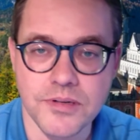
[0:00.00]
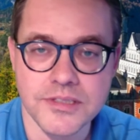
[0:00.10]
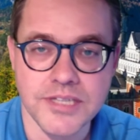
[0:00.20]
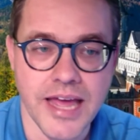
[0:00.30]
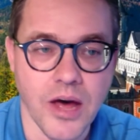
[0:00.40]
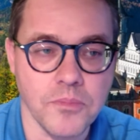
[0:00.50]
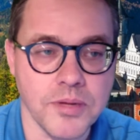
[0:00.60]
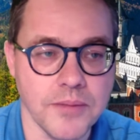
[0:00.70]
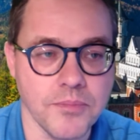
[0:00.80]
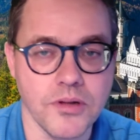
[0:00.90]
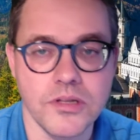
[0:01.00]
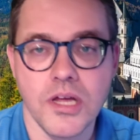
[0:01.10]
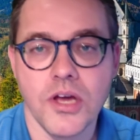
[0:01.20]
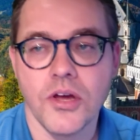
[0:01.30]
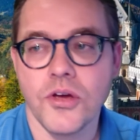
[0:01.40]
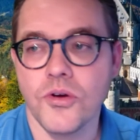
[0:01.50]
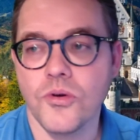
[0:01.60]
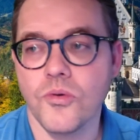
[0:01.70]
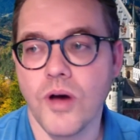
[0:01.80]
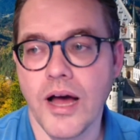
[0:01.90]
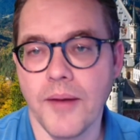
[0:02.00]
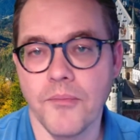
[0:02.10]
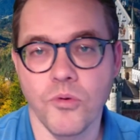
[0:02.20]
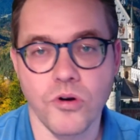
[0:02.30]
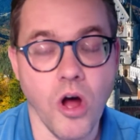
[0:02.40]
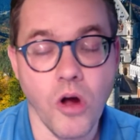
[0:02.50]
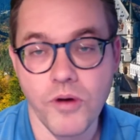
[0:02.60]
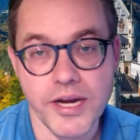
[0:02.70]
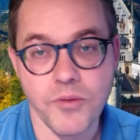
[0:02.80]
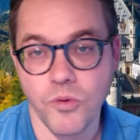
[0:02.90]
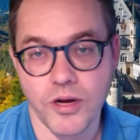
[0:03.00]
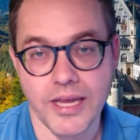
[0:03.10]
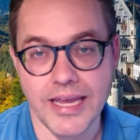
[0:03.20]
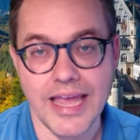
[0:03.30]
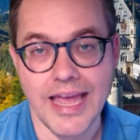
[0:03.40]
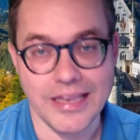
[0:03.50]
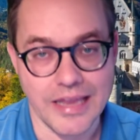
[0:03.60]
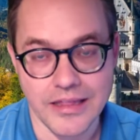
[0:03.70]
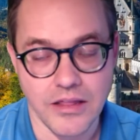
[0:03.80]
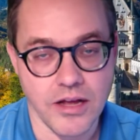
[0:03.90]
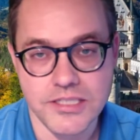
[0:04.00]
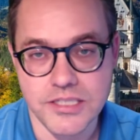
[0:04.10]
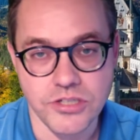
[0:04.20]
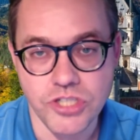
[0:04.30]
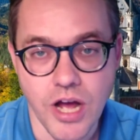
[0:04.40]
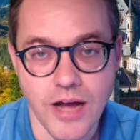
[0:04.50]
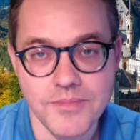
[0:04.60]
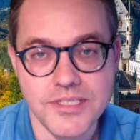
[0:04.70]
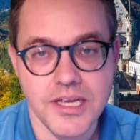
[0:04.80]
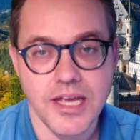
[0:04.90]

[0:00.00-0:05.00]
to help people who um, were already working and, and lost their jobs.